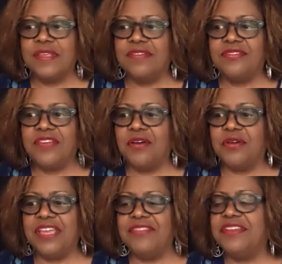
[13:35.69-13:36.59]
So
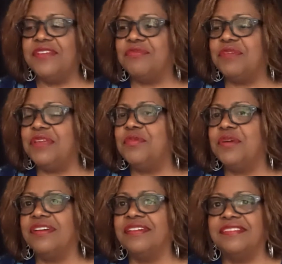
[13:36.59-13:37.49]
even if we
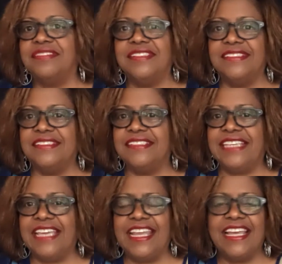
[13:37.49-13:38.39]
were
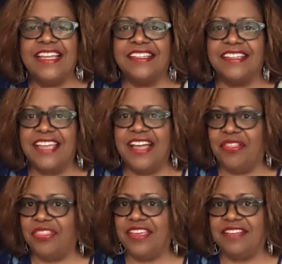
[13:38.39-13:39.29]
getting a little
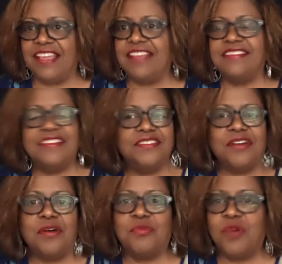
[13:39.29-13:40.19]
healthy, they still
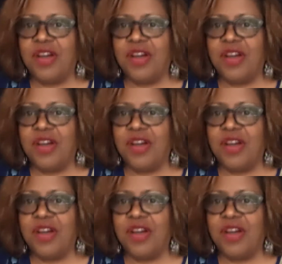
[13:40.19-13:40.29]
don't want